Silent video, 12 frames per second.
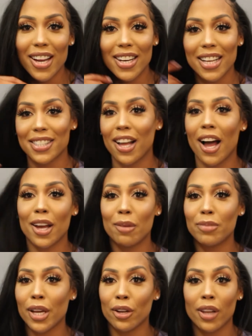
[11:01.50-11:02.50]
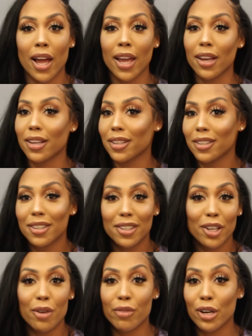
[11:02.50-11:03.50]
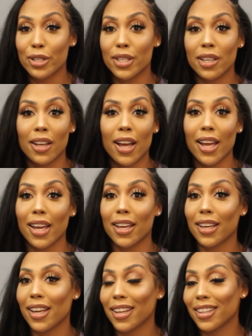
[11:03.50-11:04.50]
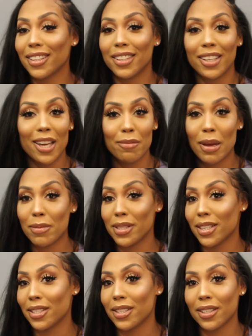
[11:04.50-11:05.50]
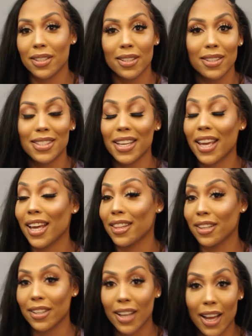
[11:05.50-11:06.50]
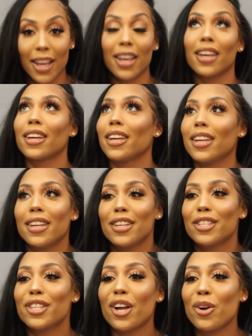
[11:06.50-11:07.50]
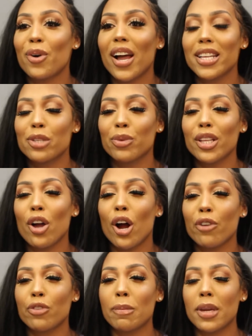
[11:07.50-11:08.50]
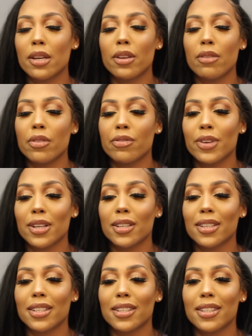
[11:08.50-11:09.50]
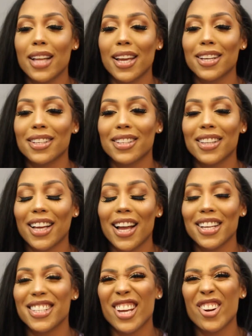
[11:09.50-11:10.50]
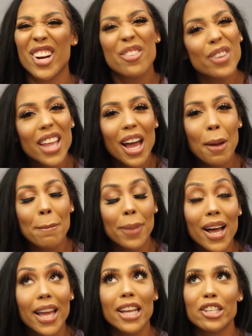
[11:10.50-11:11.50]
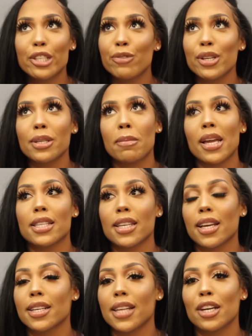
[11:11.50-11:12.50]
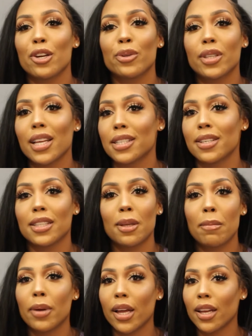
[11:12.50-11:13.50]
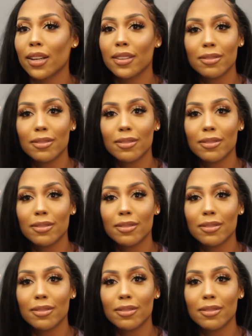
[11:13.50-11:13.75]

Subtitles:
and that's God up there, like conversing, like get baby sister together, like. So it's really hard for me to even feel like I could take credit for that, but it just feels amazing because I know that that's nothing but.